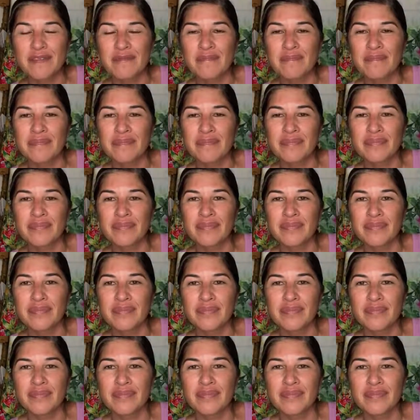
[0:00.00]

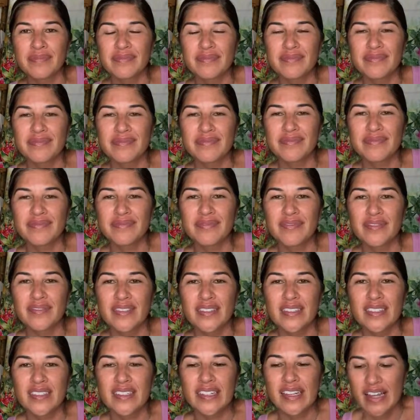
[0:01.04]
Nothing is said.